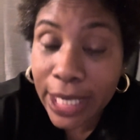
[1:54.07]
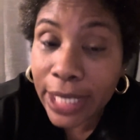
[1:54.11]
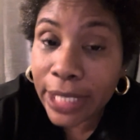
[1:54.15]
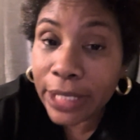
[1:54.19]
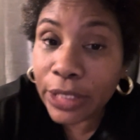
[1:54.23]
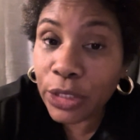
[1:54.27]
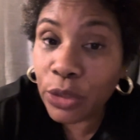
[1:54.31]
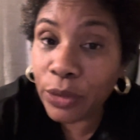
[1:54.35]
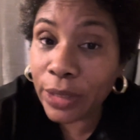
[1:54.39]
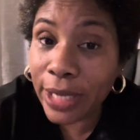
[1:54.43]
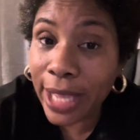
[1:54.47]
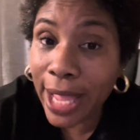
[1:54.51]

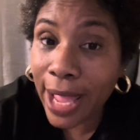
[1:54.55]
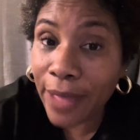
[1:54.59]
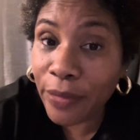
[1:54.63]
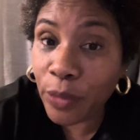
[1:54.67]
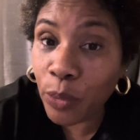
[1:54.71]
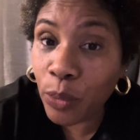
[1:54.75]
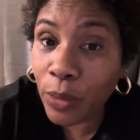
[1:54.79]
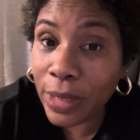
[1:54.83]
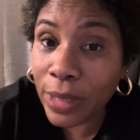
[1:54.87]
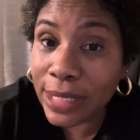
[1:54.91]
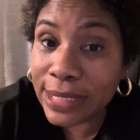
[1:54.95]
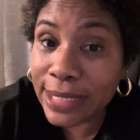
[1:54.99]
you can have the
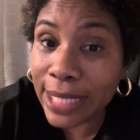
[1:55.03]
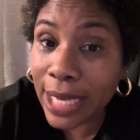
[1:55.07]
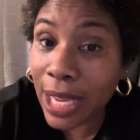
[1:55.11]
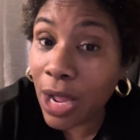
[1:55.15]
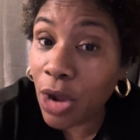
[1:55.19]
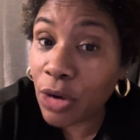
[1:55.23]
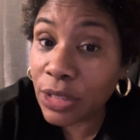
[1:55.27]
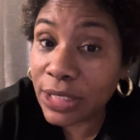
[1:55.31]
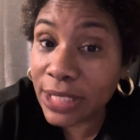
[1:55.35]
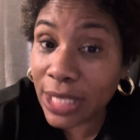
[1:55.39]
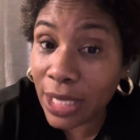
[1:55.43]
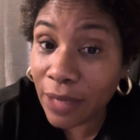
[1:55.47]
ones that
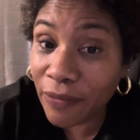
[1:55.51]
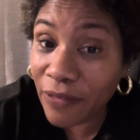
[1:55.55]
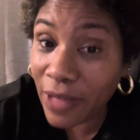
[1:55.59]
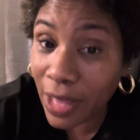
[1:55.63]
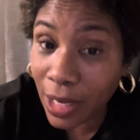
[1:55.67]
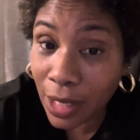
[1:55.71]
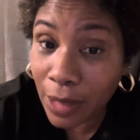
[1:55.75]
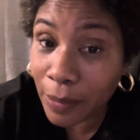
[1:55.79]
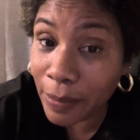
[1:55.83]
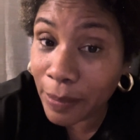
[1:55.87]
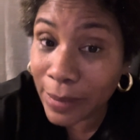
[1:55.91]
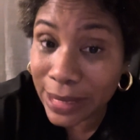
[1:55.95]
are
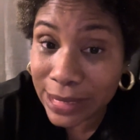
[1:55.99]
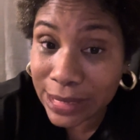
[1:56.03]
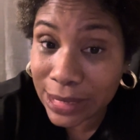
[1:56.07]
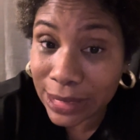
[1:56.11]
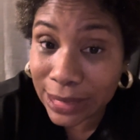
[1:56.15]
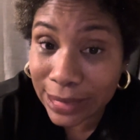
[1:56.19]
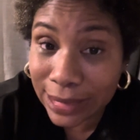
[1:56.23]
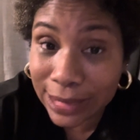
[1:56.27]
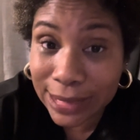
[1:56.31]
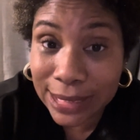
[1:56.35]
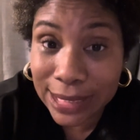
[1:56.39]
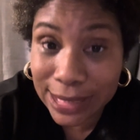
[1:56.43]

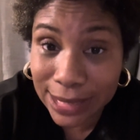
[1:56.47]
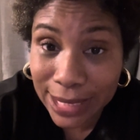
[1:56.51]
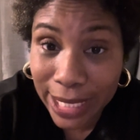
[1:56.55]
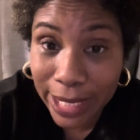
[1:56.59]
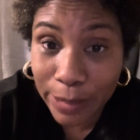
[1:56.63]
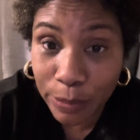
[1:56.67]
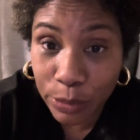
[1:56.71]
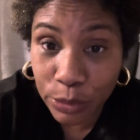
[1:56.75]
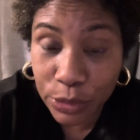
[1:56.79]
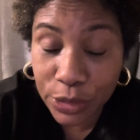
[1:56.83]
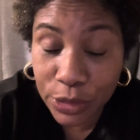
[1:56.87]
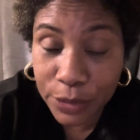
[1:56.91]
developmentally
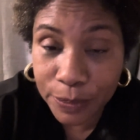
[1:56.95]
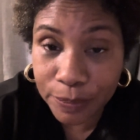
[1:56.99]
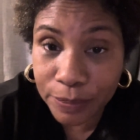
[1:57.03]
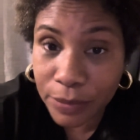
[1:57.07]
disabled.